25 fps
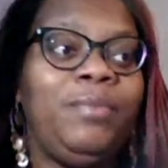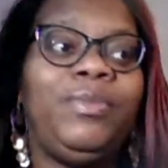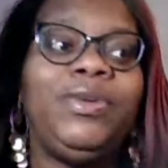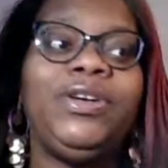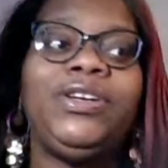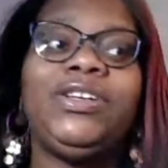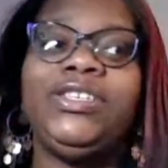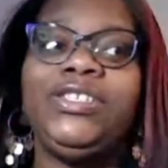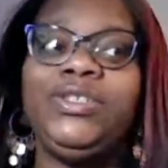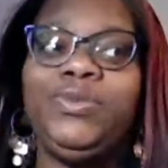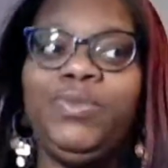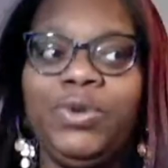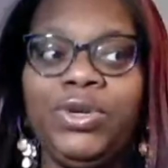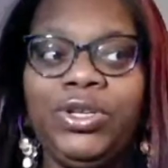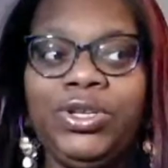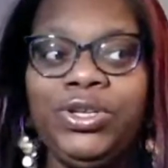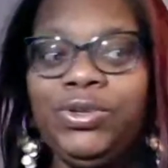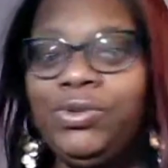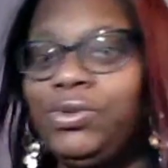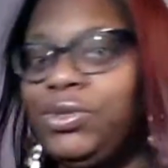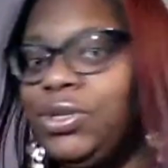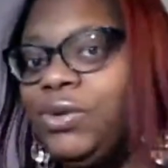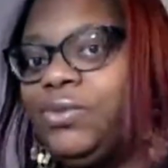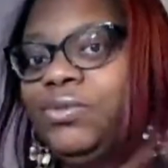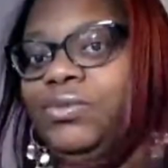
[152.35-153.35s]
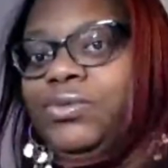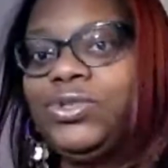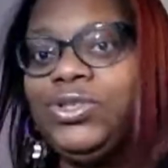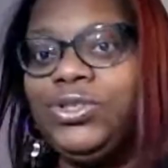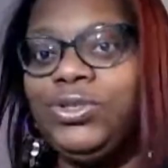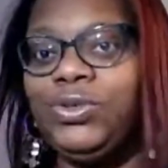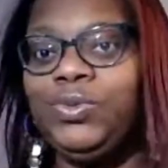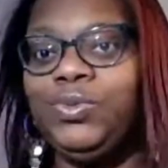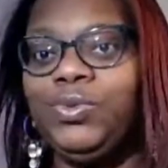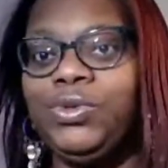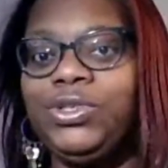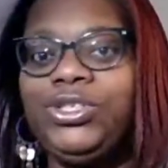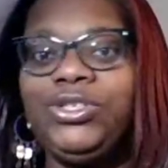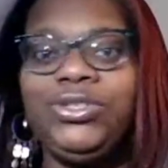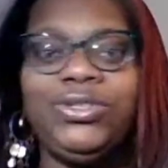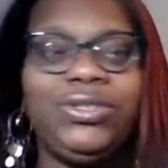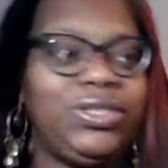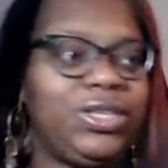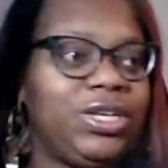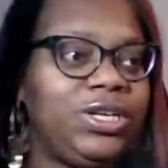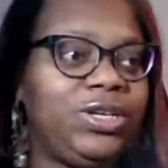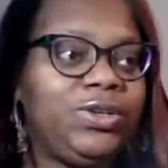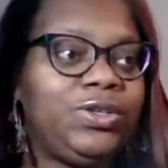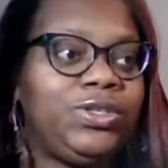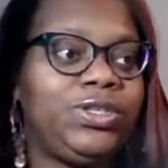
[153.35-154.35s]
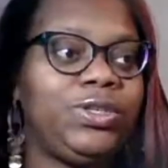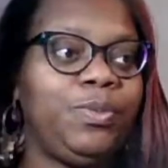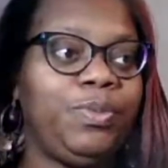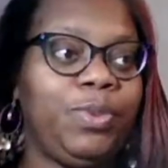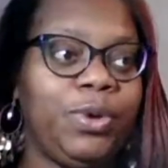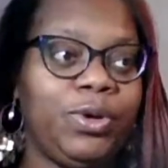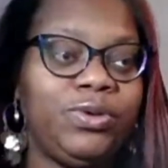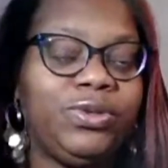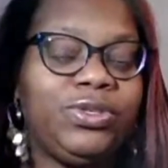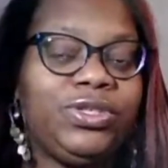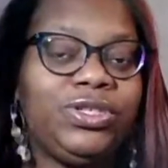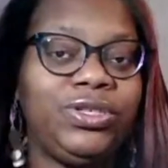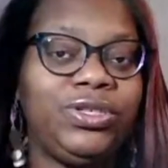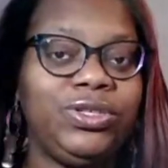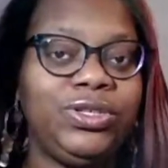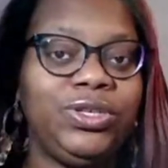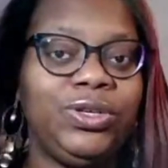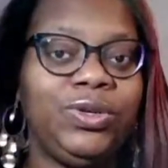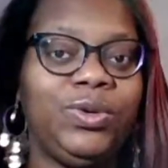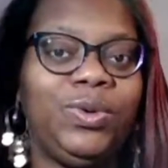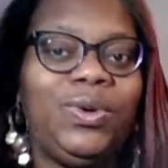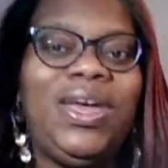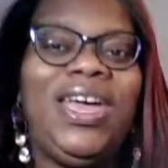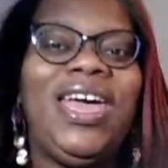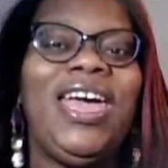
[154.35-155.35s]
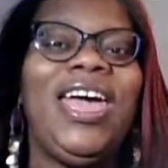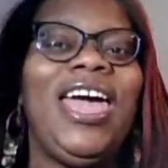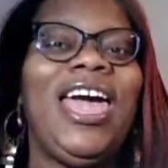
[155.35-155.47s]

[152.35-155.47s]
Because when you don't do what you say you're supposed to do,